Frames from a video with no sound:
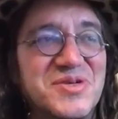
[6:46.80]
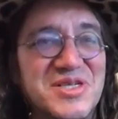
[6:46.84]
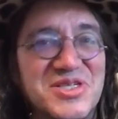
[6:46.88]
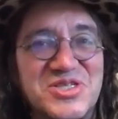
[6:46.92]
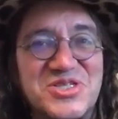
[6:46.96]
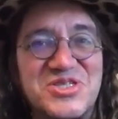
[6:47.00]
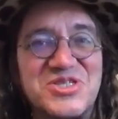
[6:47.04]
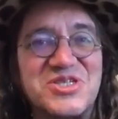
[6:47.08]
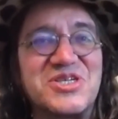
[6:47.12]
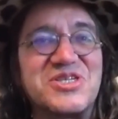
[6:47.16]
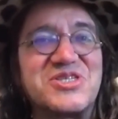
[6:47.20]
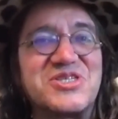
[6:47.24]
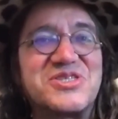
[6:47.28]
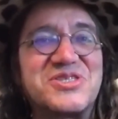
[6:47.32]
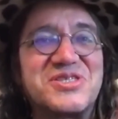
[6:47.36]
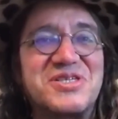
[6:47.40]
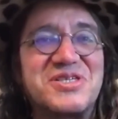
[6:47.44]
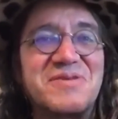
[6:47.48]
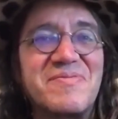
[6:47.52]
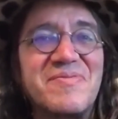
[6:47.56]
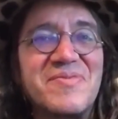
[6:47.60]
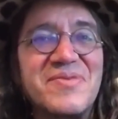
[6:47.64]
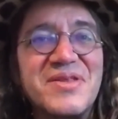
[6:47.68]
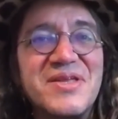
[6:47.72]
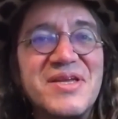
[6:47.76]
is just
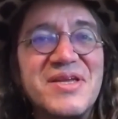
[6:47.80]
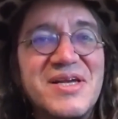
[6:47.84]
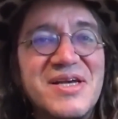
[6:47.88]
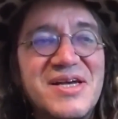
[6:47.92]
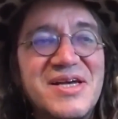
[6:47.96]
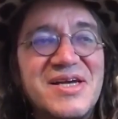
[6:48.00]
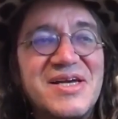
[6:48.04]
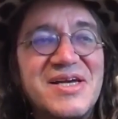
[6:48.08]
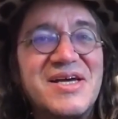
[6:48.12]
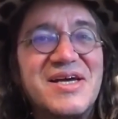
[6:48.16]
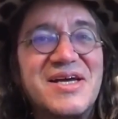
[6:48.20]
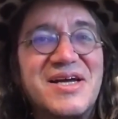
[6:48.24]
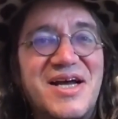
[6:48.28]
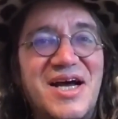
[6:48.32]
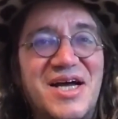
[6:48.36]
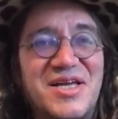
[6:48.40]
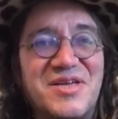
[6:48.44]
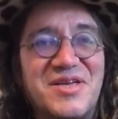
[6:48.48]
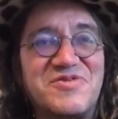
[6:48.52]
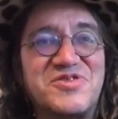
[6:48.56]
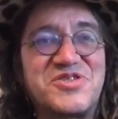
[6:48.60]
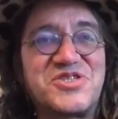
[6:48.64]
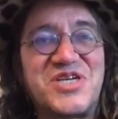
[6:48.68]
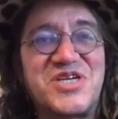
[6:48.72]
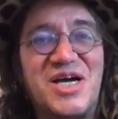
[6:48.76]
kind
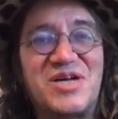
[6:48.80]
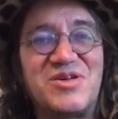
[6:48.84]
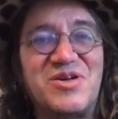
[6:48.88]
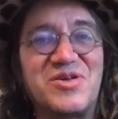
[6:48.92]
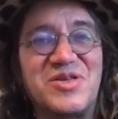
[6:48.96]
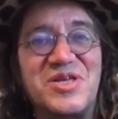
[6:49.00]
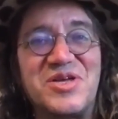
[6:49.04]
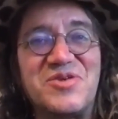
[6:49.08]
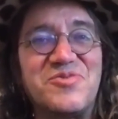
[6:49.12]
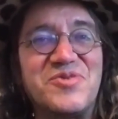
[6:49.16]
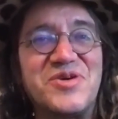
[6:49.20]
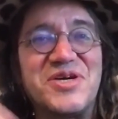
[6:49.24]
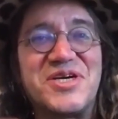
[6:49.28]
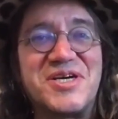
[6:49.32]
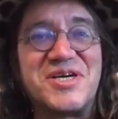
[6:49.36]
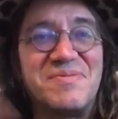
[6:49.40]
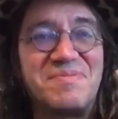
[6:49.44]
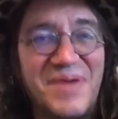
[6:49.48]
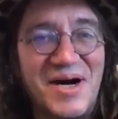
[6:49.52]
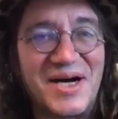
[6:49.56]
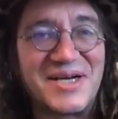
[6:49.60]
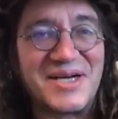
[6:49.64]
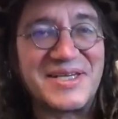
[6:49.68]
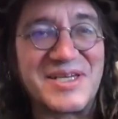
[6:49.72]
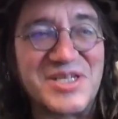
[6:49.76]
of shallowly
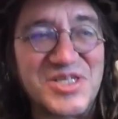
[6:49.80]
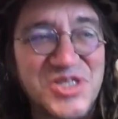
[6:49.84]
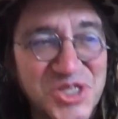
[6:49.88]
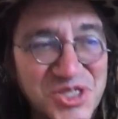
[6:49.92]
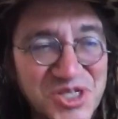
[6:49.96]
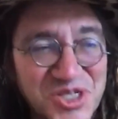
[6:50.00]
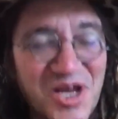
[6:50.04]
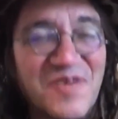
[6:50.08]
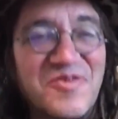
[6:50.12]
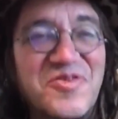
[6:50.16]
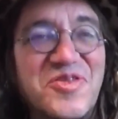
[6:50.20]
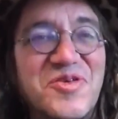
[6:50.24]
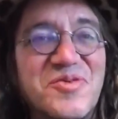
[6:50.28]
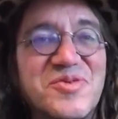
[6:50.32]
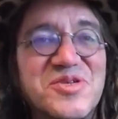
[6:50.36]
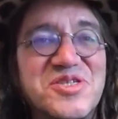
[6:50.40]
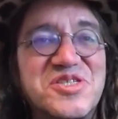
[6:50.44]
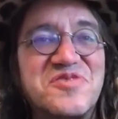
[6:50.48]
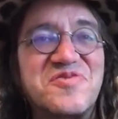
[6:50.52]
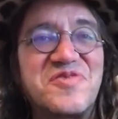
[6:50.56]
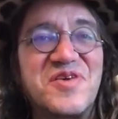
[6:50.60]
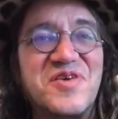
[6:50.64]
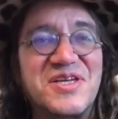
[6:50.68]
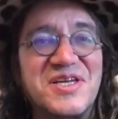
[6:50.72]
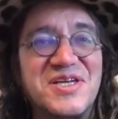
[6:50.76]
recombining stuff that
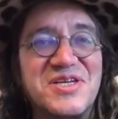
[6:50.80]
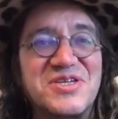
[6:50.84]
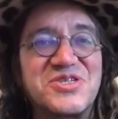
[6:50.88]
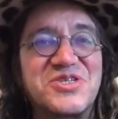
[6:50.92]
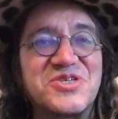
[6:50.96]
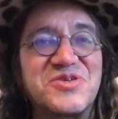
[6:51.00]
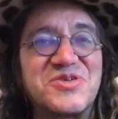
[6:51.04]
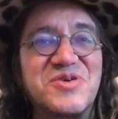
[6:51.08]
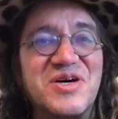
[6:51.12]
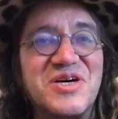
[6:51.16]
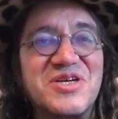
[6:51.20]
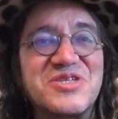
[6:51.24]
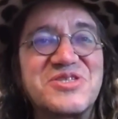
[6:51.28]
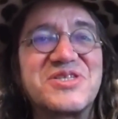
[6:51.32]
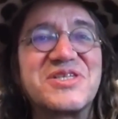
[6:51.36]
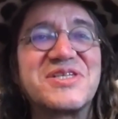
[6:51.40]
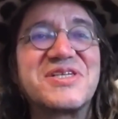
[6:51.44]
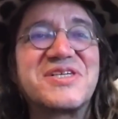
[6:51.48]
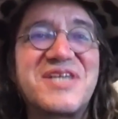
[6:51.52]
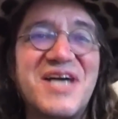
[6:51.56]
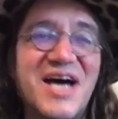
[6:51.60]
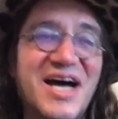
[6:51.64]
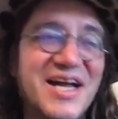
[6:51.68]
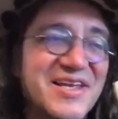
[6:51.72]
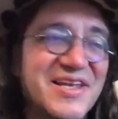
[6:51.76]
was fed into us
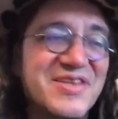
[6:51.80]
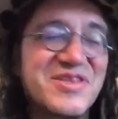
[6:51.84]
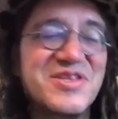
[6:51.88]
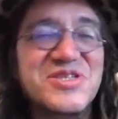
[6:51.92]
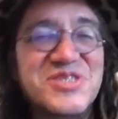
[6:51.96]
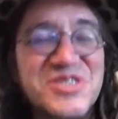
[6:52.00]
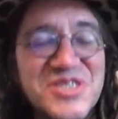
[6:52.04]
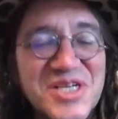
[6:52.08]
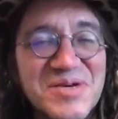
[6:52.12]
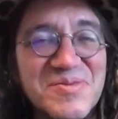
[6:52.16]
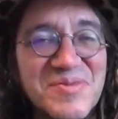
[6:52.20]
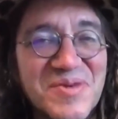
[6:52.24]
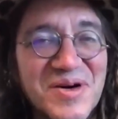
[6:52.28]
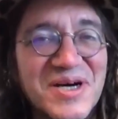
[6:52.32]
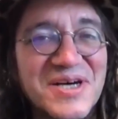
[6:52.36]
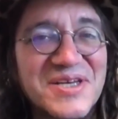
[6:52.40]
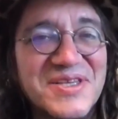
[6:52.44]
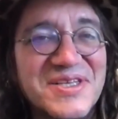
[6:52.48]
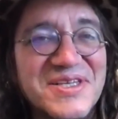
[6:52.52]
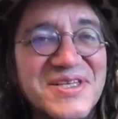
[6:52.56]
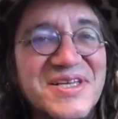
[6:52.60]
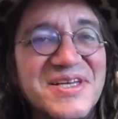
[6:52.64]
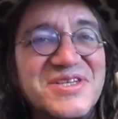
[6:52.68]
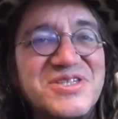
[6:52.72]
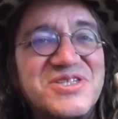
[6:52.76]
in kind of the same way
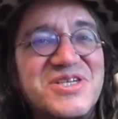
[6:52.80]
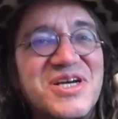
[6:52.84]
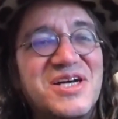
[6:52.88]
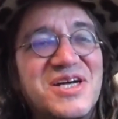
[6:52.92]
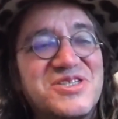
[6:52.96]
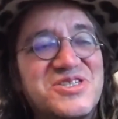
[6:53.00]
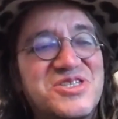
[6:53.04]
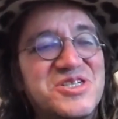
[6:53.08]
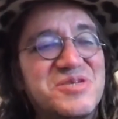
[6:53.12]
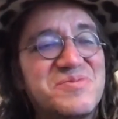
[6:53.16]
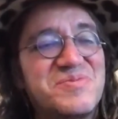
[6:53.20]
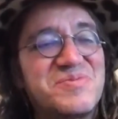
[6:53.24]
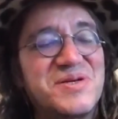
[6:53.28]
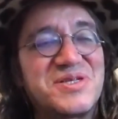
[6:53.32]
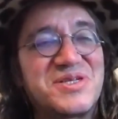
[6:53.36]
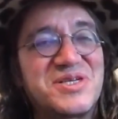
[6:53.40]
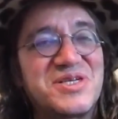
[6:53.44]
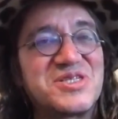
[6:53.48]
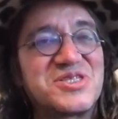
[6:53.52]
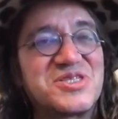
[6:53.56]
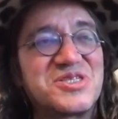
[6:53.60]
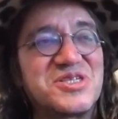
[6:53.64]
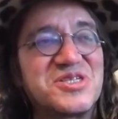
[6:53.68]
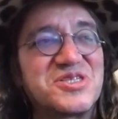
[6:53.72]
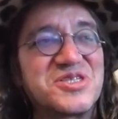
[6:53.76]
that the
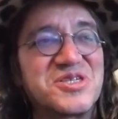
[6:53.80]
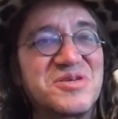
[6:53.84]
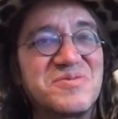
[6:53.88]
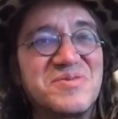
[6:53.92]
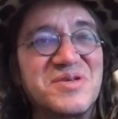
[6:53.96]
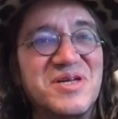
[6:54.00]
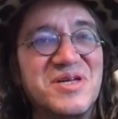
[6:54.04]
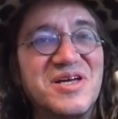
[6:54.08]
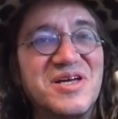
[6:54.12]
ChatGPT system